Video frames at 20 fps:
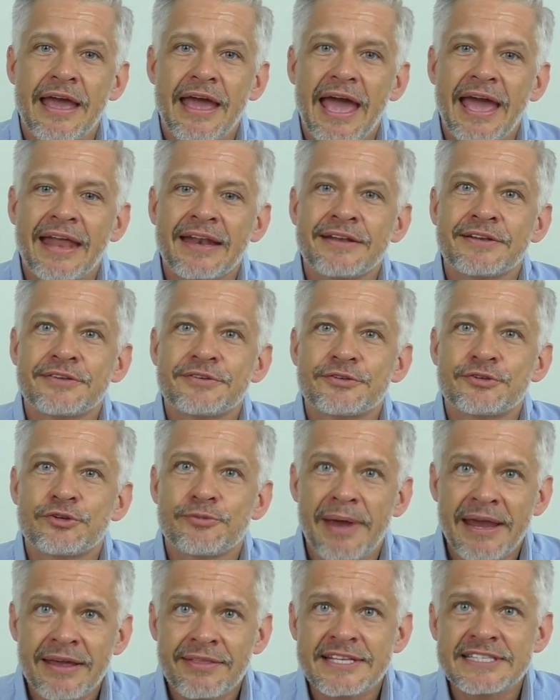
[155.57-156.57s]
And to
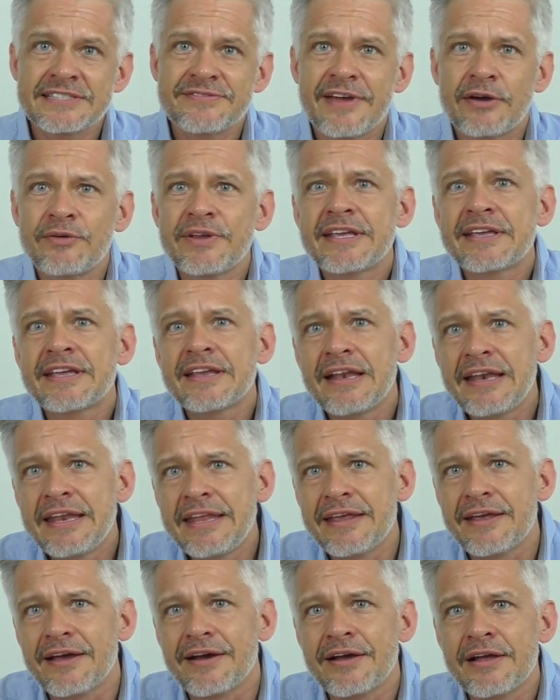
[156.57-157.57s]
make this very
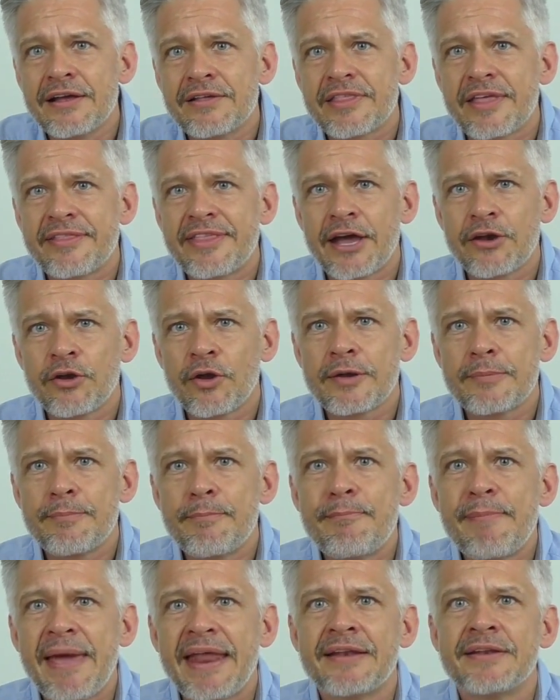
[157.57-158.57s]
clear, that they're not
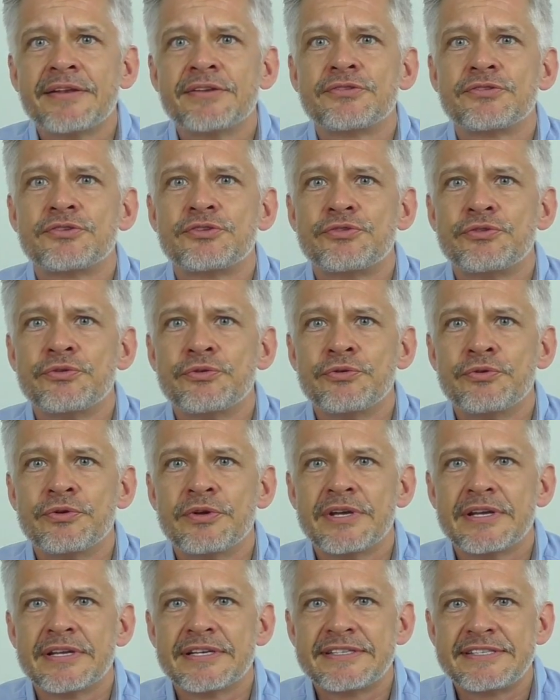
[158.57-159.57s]
meant to
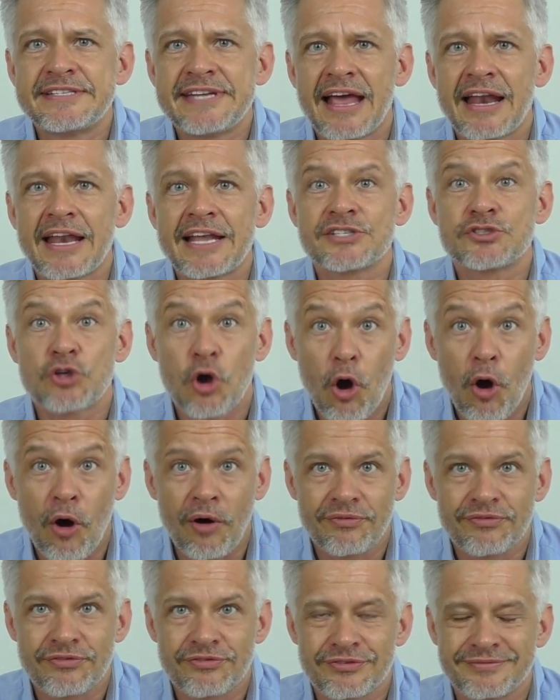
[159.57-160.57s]
tell us
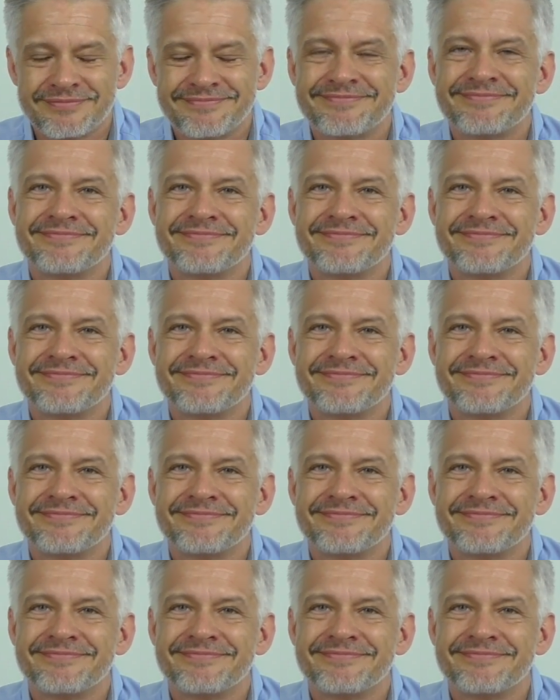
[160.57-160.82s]
off,